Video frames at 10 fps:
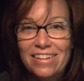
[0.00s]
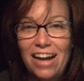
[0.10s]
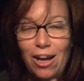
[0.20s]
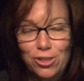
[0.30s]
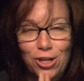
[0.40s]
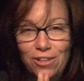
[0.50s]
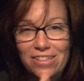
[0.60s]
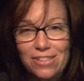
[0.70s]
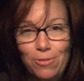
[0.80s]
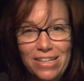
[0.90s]
I'll turn this
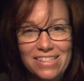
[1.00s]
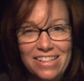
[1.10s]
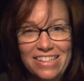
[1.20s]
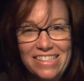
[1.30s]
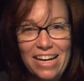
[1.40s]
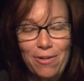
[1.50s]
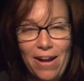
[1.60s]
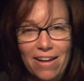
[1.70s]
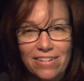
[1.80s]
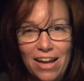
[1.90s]
the rest of this day
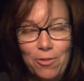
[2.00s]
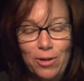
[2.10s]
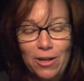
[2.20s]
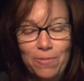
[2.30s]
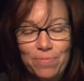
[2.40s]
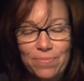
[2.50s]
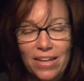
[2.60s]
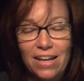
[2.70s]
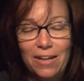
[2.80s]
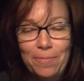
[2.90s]
around. I will.
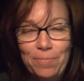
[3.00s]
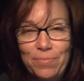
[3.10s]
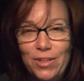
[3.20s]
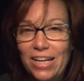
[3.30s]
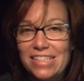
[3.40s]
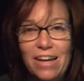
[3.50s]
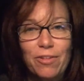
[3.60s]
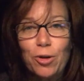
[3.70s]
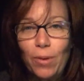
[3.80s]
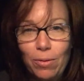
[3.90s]
You guys have a
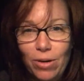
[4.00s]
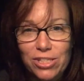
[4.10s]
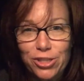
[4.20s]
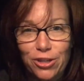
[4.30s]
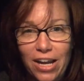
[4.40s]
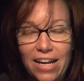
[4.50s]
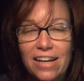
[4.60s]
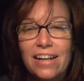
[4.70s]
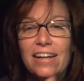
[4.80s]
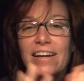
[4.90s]
great rest of your night.
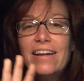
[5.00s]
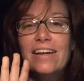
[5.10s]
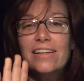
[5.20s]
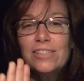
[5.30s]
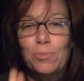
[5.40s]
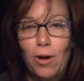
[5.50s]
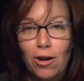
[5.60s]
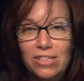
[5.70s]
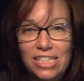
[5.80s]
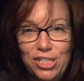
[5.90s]

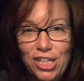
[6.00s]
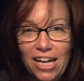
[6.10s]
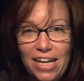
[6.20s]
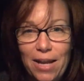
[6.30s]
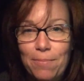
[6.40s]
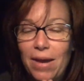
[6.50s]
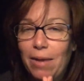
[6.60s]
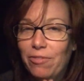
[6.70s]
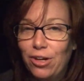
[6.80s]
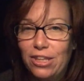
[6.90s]
Tomorrow, TGIM.
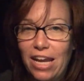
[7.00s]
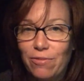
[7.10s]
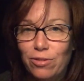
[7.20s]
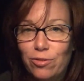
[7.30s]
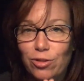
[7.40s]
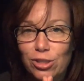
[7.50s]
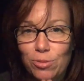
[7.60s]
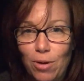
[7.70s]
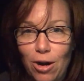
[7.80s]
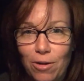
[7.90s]
I'm very thankful for
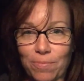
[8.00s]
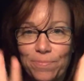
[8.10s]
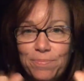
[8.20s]
tomorrow.